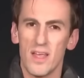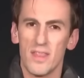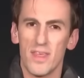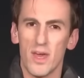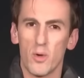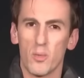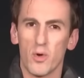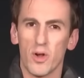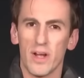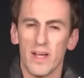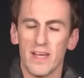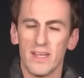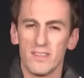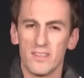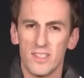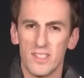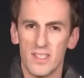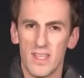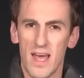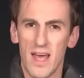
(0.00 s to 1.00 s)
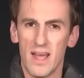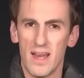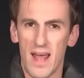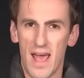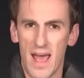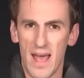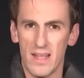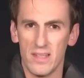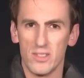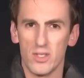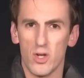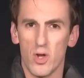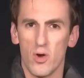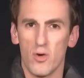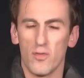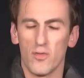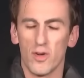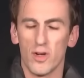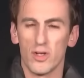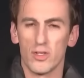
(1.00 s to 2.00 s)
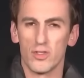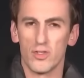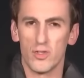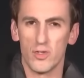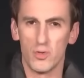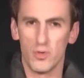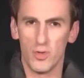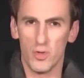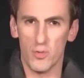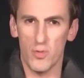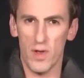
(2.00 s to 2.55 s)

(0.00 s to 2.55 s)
they were instead handed over to the